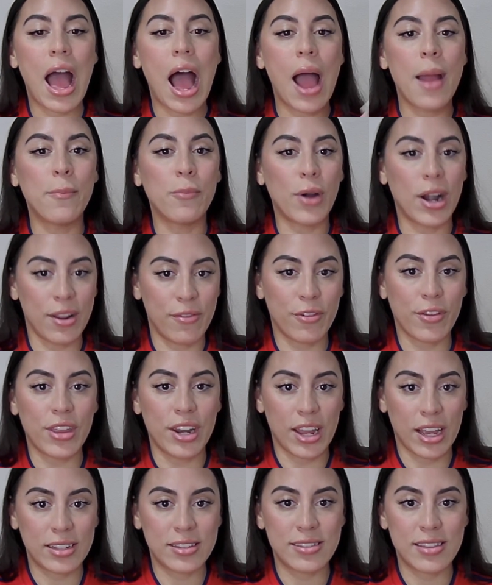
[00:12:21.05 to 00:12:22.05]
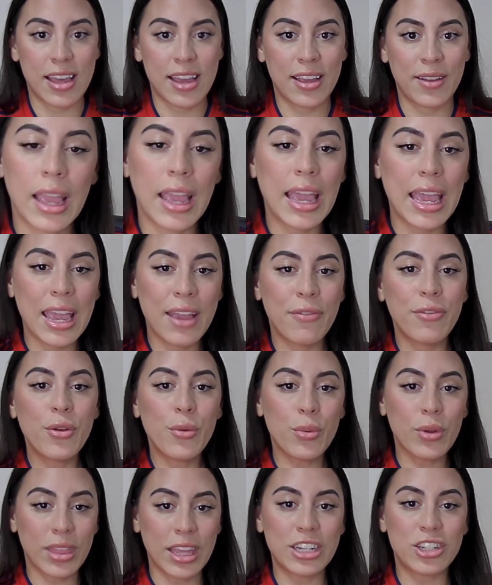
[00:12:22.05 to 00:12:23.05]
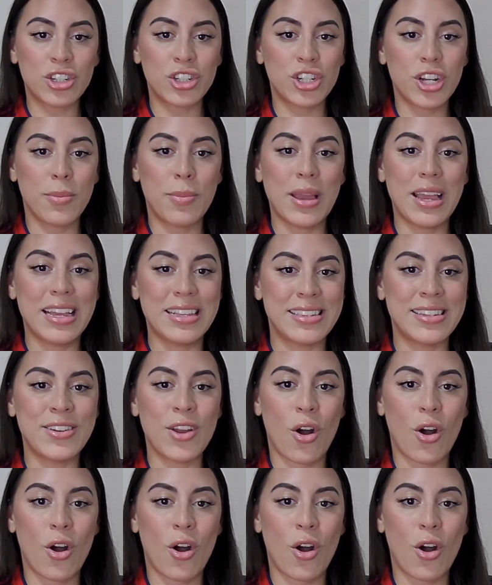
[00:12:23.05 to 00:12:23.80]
I'm ready for the next thing. If the relationship isn't